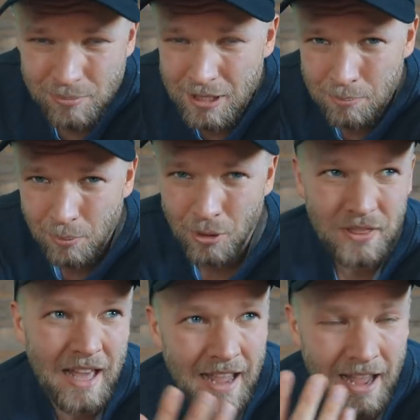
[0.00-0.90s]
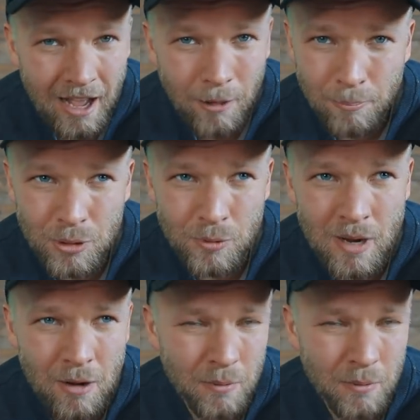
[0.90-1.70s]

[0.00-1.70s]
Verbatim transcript: people that help you out,